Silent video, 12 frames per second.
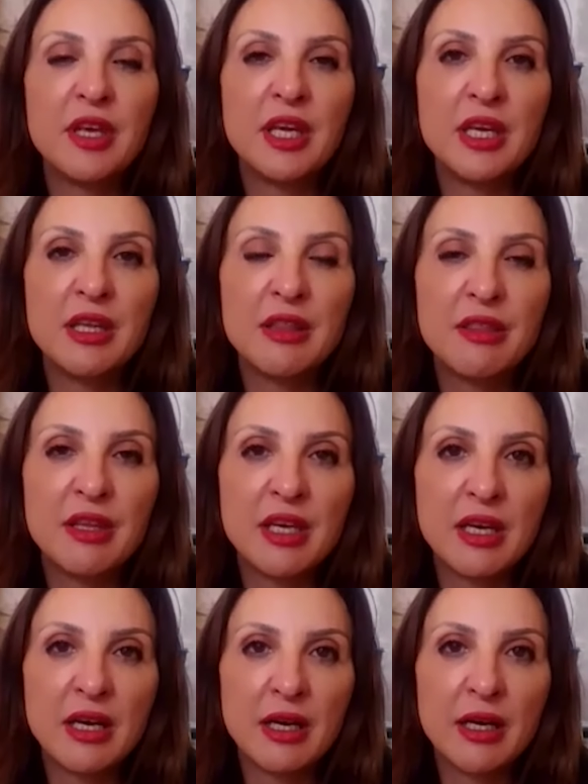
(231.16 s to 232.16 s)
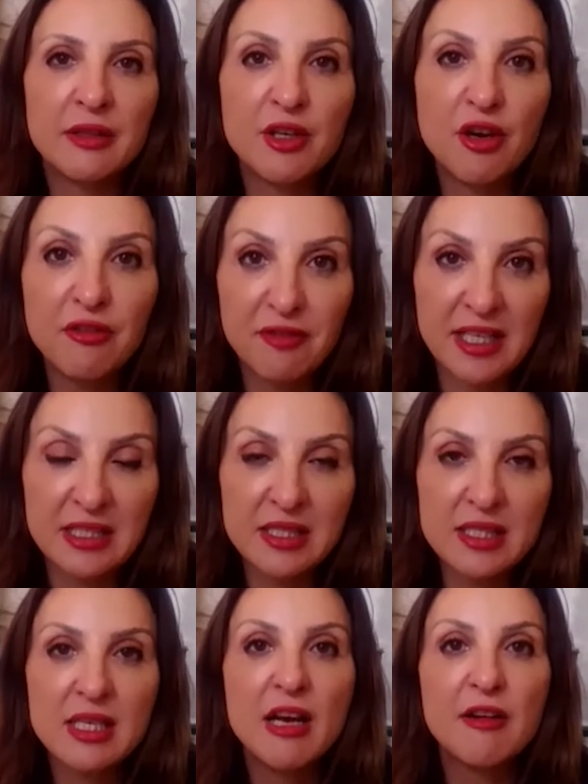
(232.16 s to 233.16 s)
the the uh, the
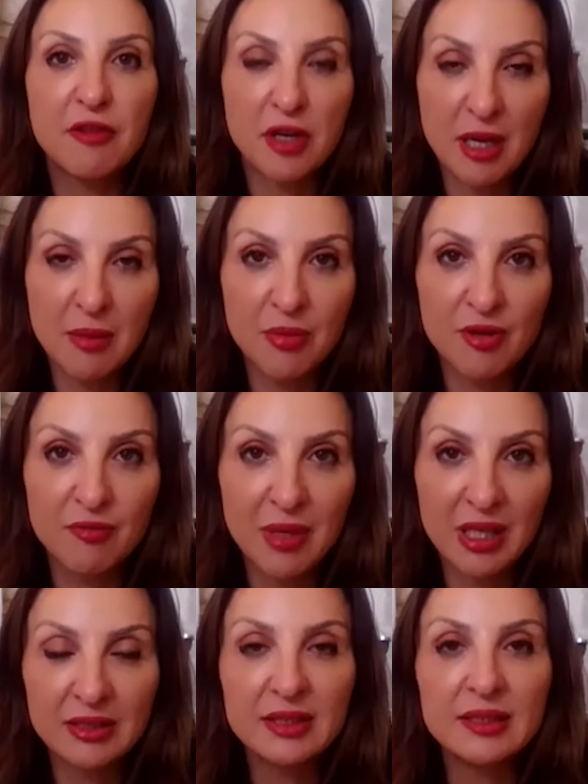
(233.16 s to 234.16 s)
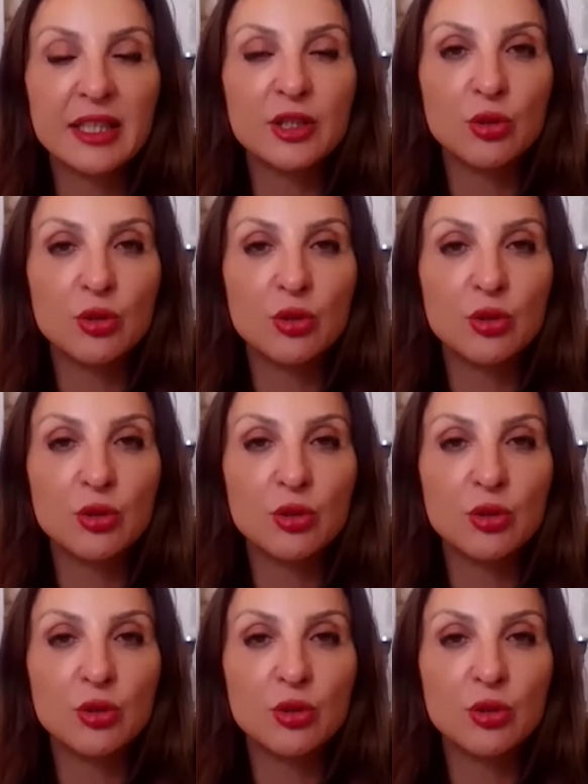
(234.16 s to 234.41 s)
offense for a number of months